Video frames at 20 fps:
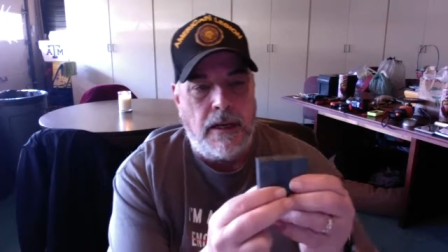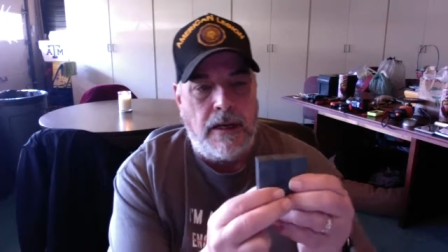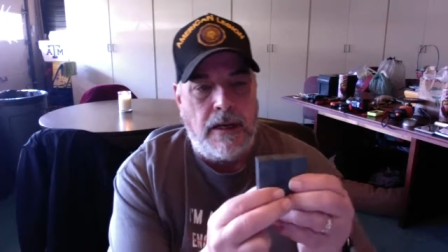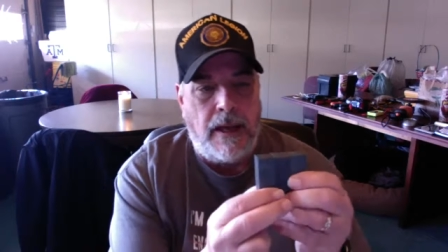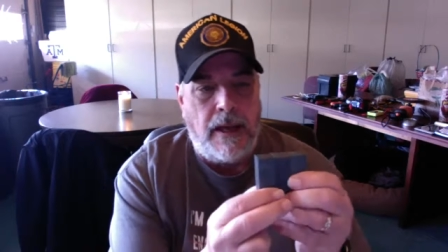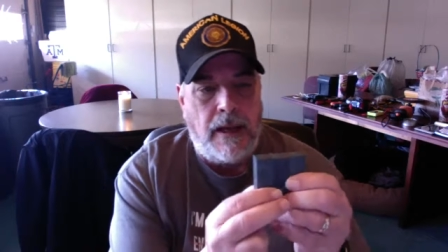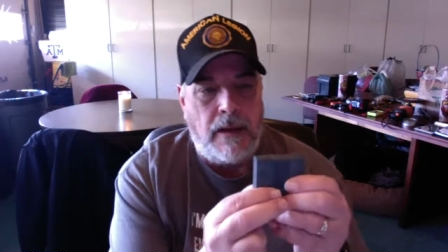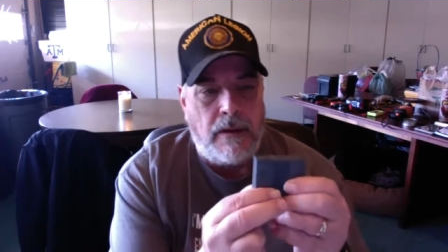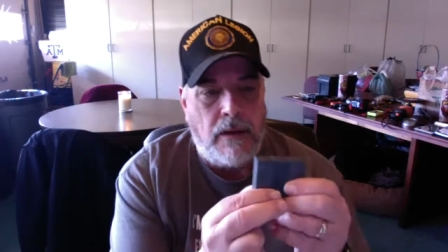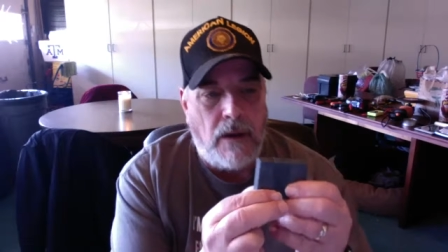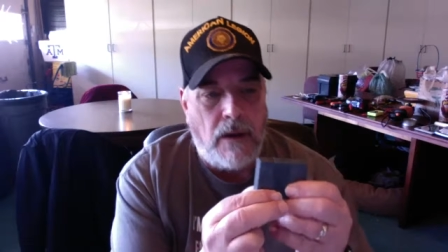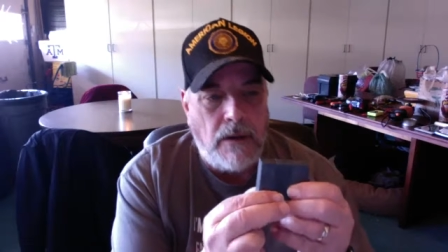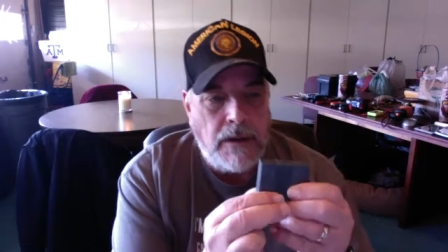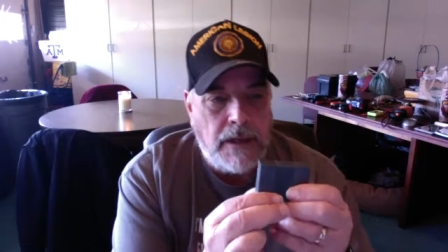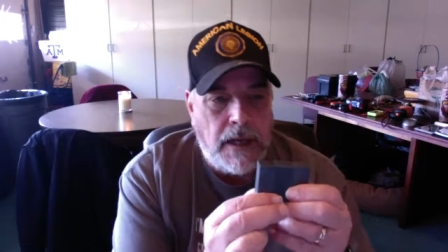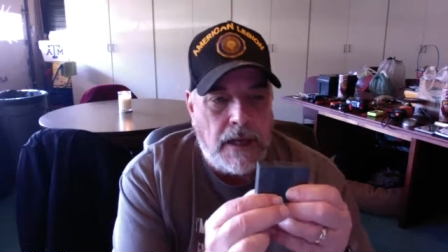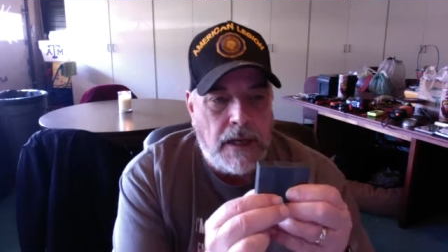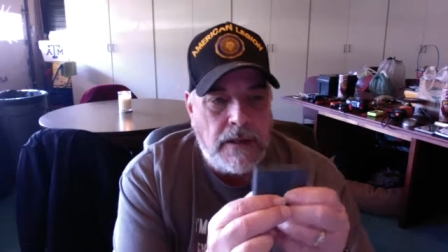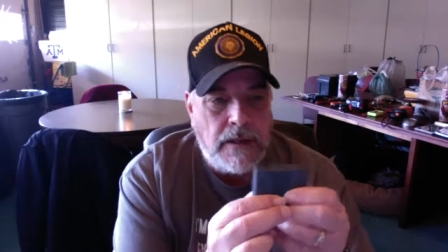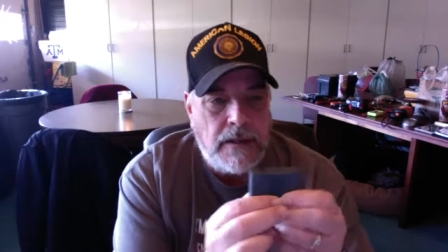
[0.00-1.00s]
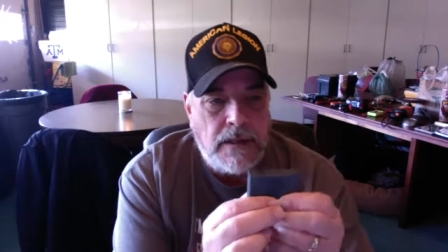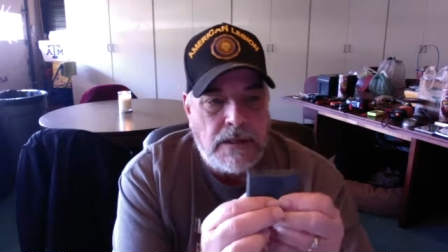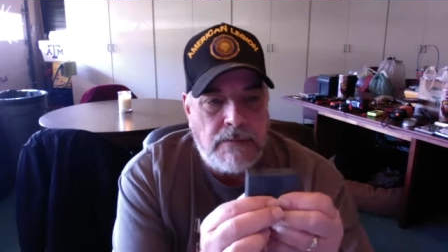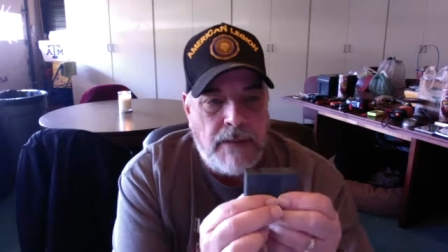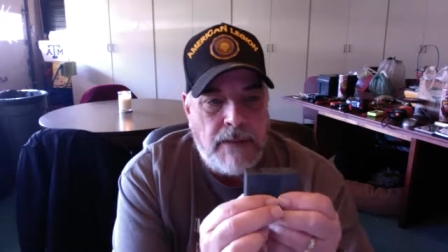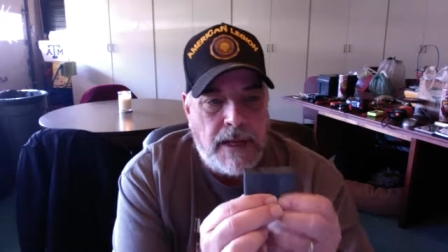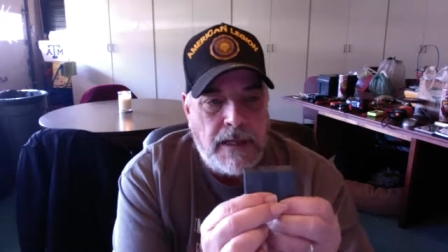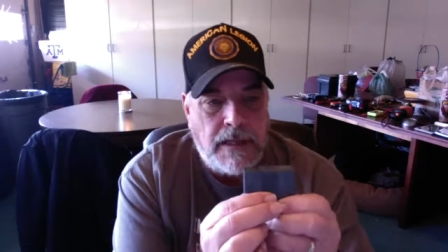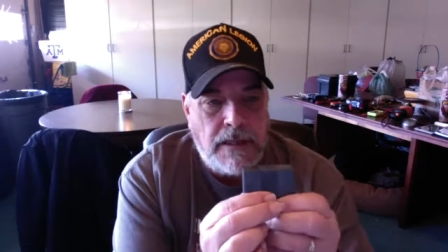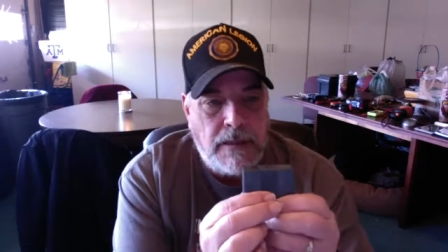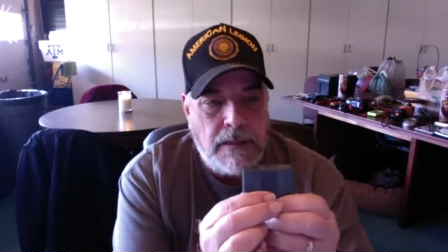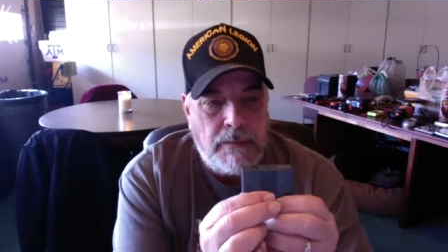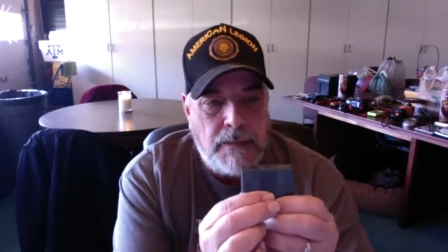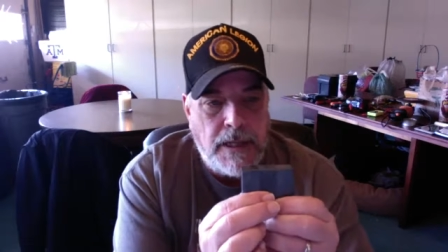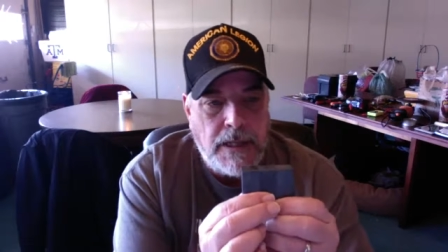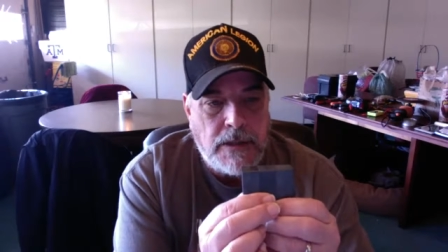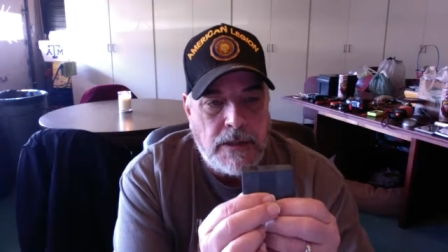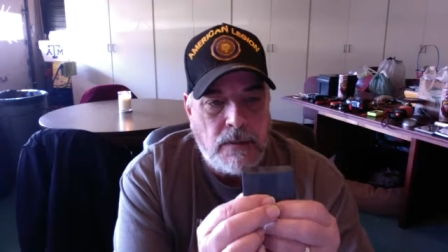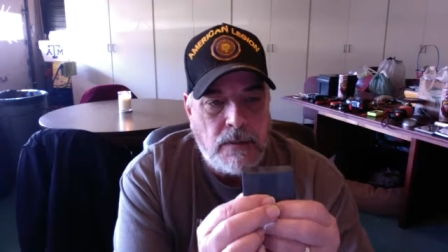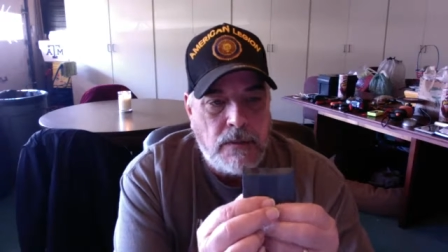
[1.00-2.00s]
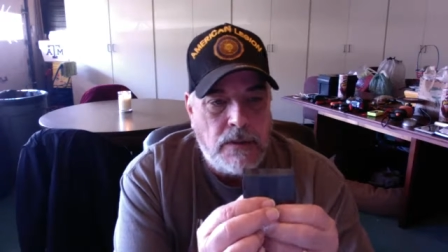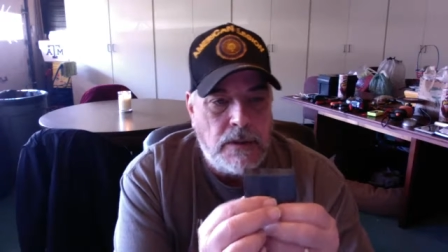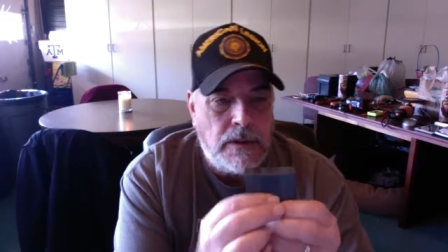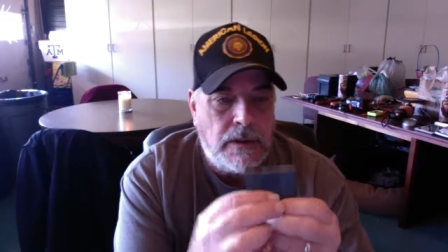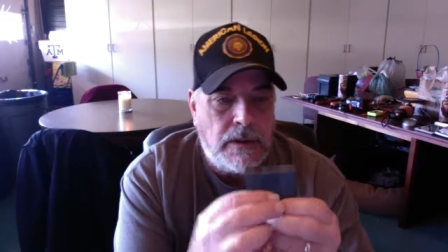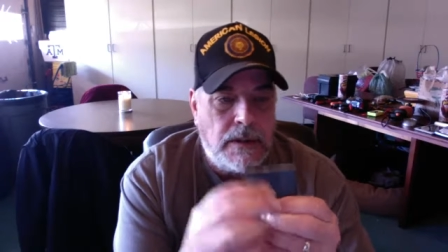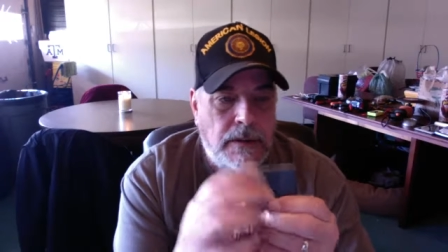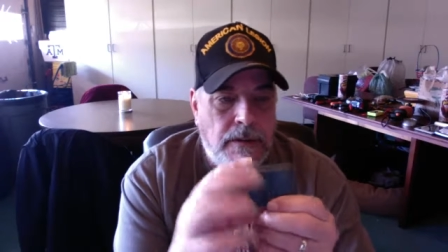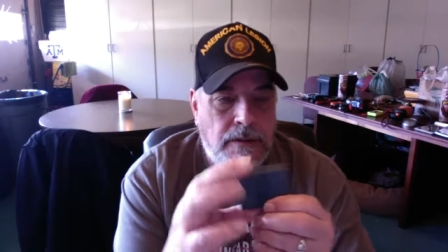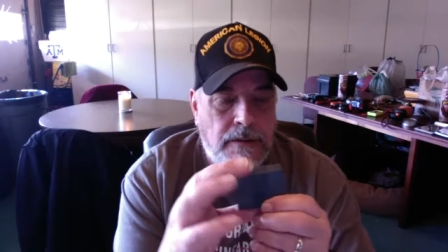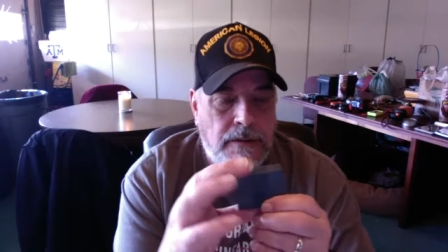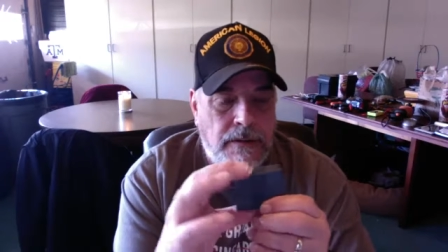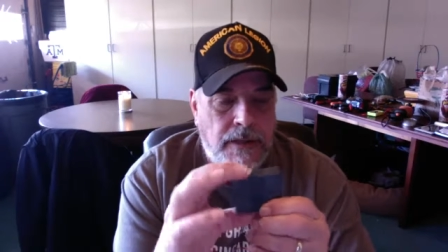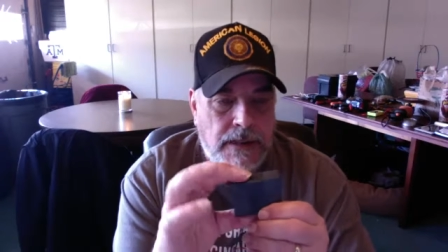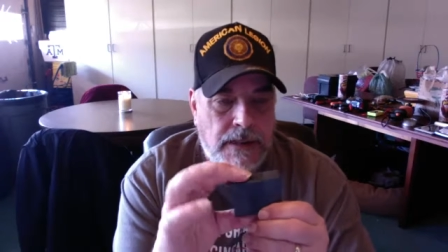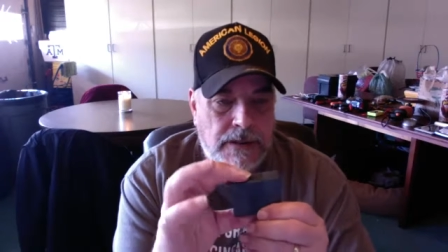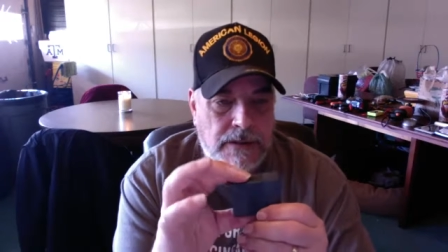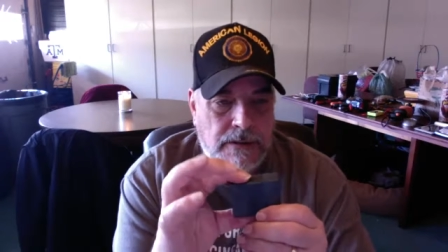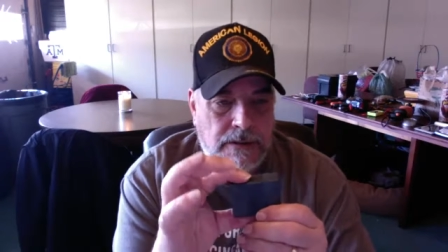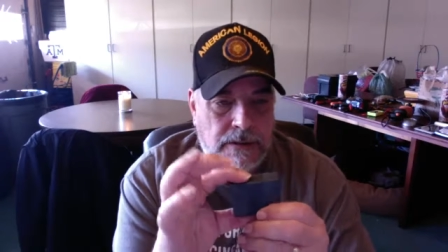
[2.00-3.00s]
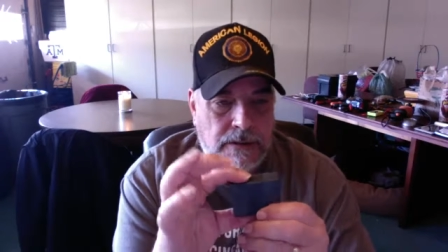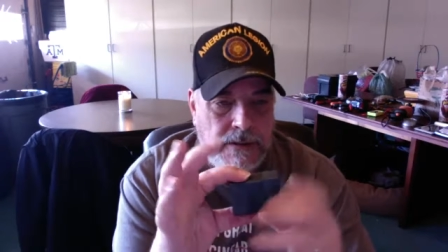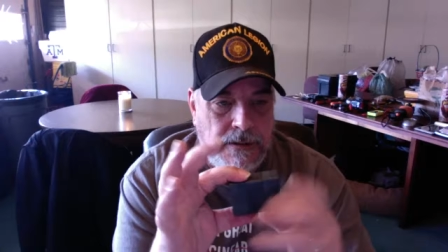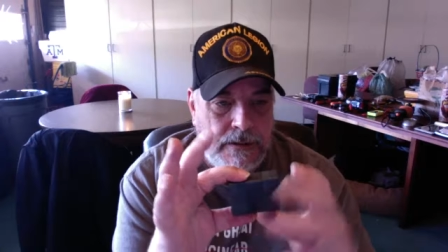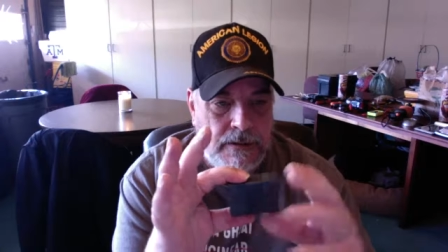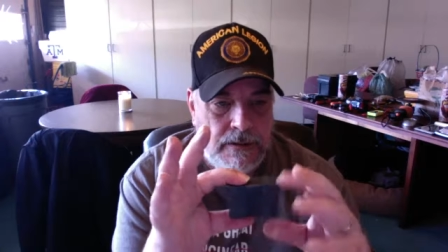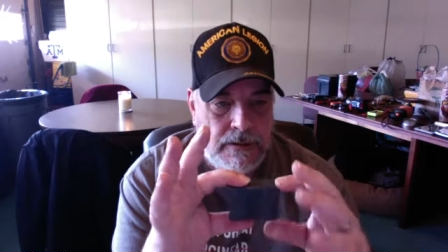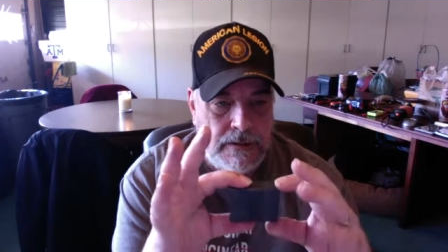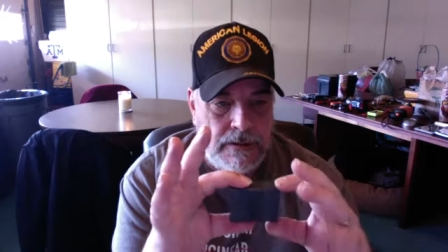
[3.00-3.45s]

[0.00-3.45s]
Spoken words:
Now all you got to do is make you a piece of wood that's the